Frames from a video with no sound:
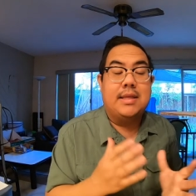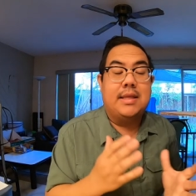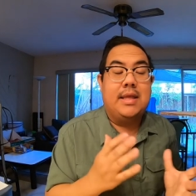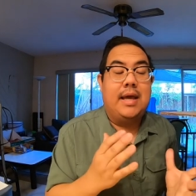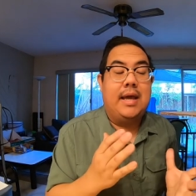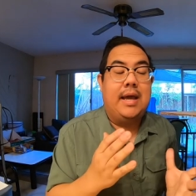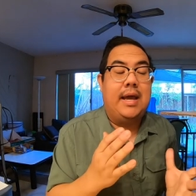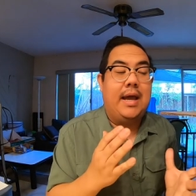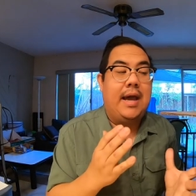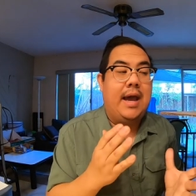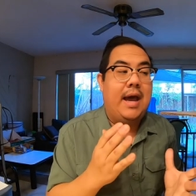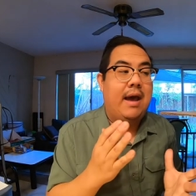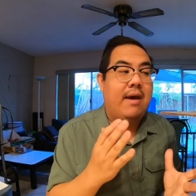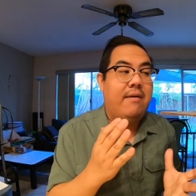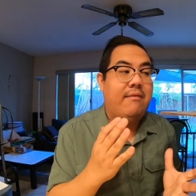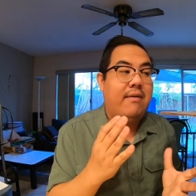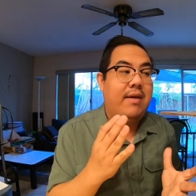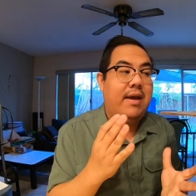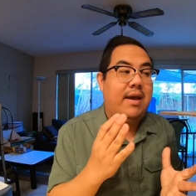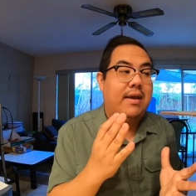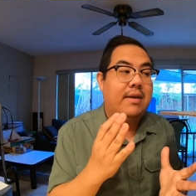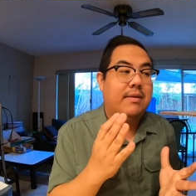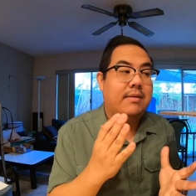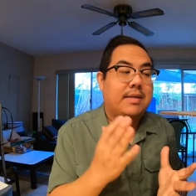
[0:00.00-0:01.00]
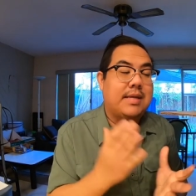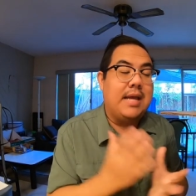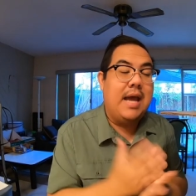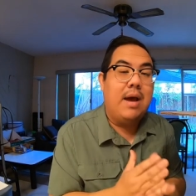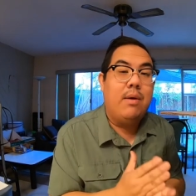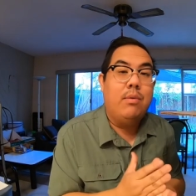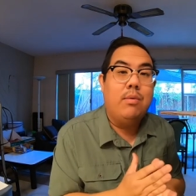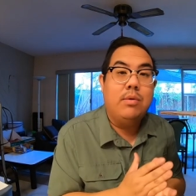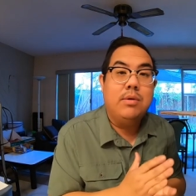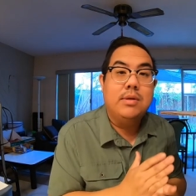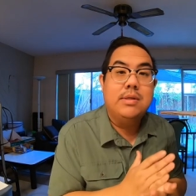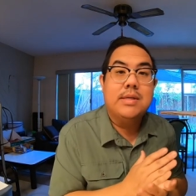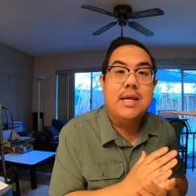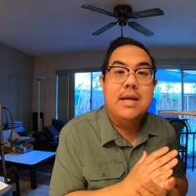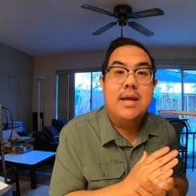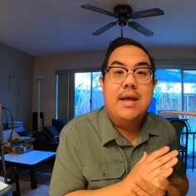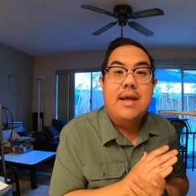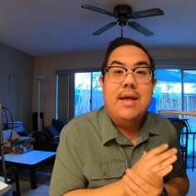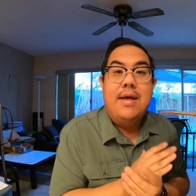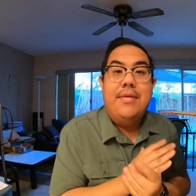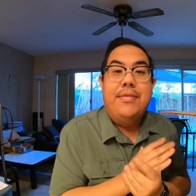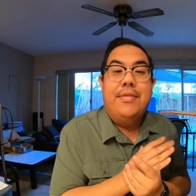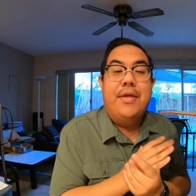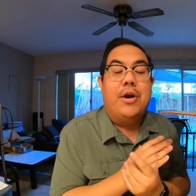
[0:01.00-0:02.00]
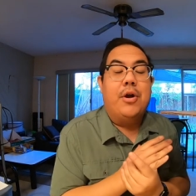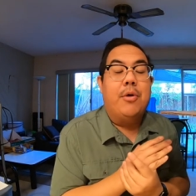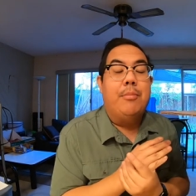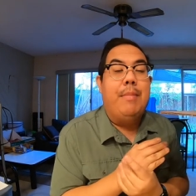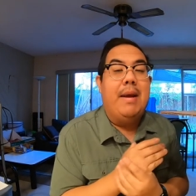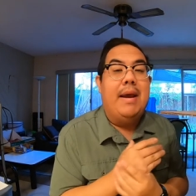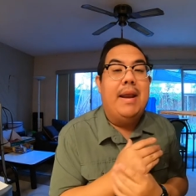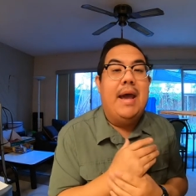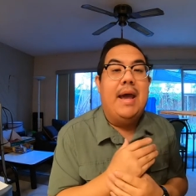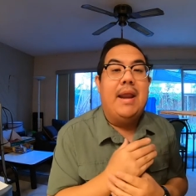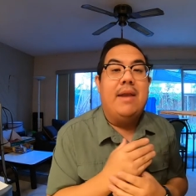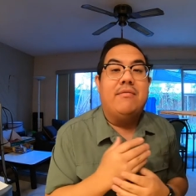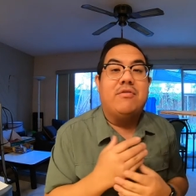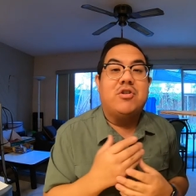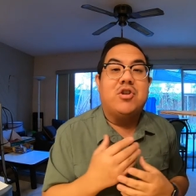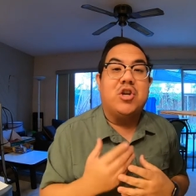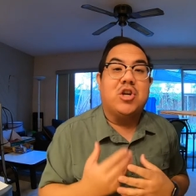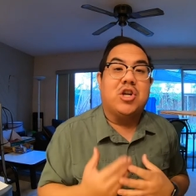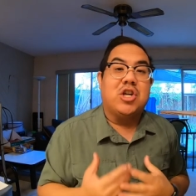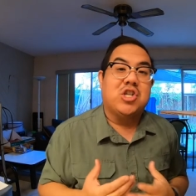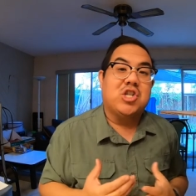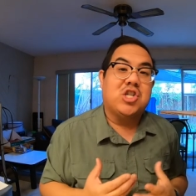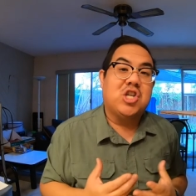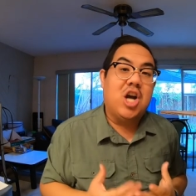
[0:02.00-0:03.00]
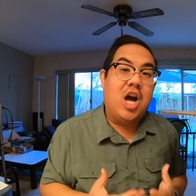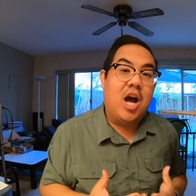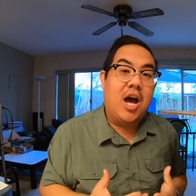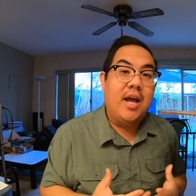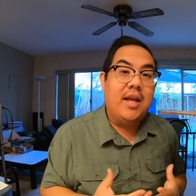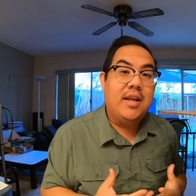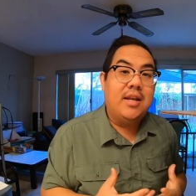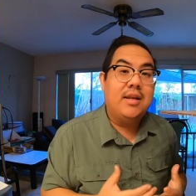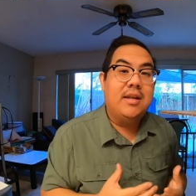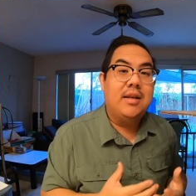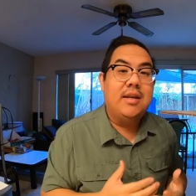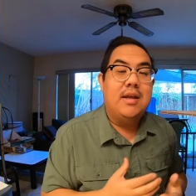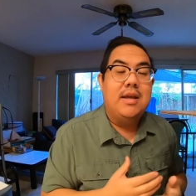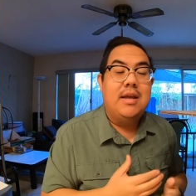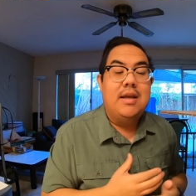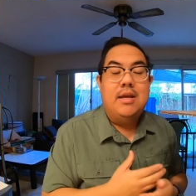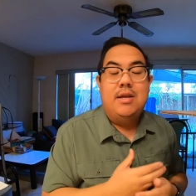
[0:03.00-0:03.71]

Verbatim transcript: they have towels that are made out of Turkish cotton.